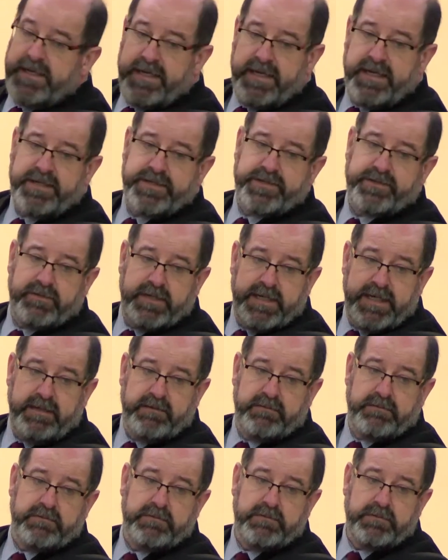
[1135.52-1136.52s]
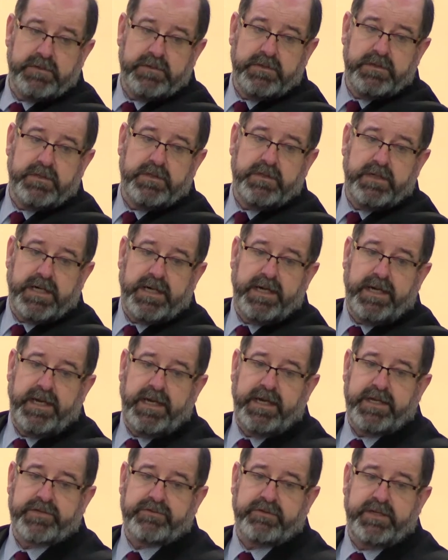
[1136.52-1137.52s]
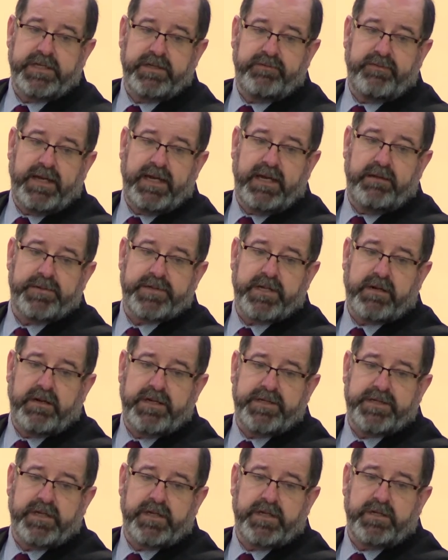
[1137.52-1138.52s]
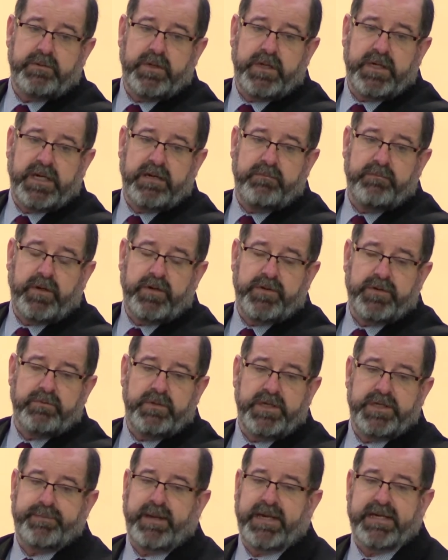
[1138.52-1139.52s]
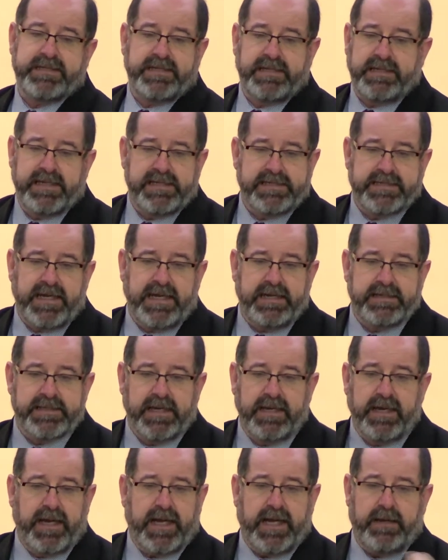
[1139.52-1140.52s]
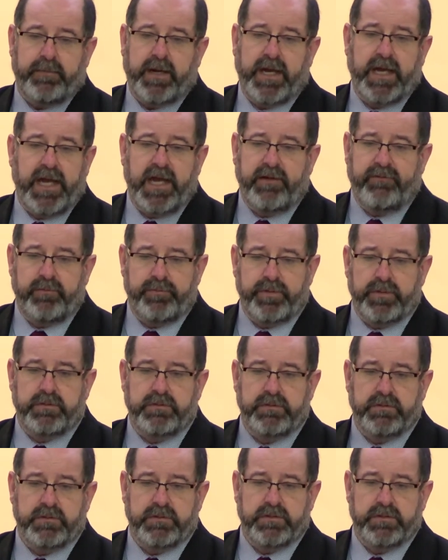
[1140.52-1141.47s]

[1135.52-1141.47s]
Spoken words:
history, and history develops our internal working model, which basically says, am I lovable?